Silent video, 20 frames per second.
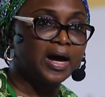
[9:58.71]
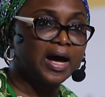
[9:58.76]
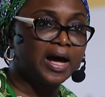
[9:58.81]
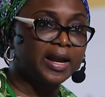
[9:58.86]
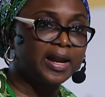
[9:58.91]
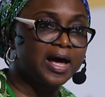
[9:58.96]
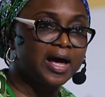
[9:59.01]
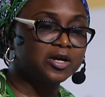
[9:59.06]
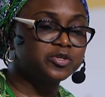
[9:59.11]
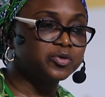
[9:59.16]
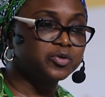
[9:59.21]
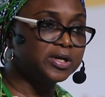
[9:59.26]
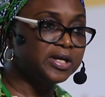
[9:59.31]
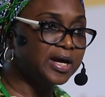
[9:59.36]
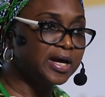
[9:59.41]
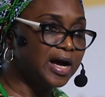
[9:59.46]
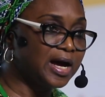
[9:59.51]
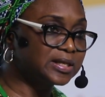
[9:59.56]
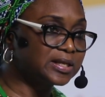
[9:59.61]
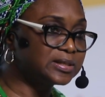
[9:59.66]
and
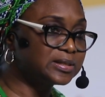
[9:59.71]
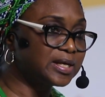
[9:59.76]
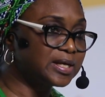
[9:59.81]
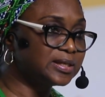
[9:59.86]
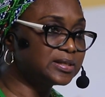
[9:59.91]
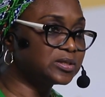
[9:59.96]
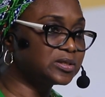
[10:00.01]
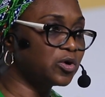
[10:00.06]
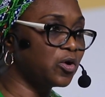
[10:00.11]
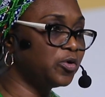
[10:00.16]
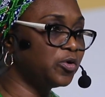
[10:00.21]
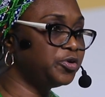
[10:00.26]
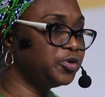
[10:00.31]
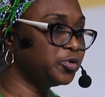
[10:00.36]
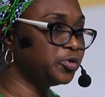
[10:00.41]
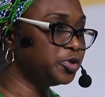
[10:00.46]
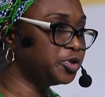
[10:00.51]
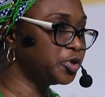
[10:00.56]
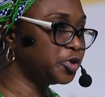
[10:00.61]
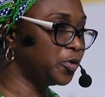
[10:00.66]
actually access
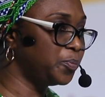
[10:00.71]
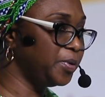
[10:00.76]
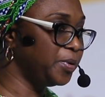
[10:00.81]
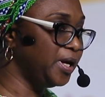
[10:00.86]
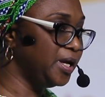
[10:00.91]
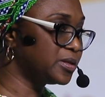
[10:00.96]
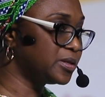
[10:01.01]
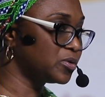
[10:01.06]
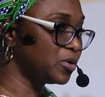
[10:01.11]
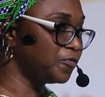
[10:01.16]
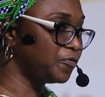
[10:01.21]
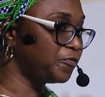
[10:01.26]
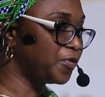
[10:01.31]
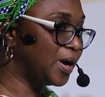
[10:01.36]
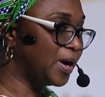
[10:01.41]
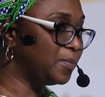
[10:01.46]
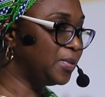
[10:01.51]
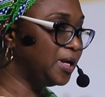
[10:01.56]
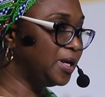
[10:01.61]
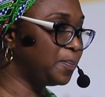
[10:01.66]
audio job aids on
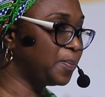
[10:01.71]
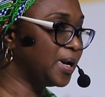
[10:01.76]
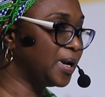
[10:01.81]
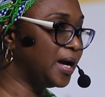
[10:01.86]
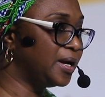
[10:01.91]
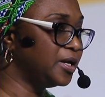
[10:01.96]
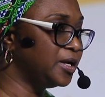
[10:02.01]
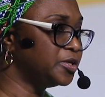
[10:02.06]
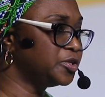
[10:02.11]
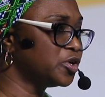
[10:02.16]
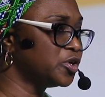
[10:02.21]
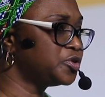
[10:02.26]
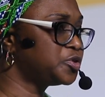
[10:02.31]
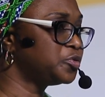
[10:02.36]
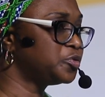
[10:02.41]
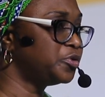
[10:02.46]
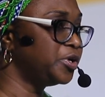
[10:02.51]
family planning just to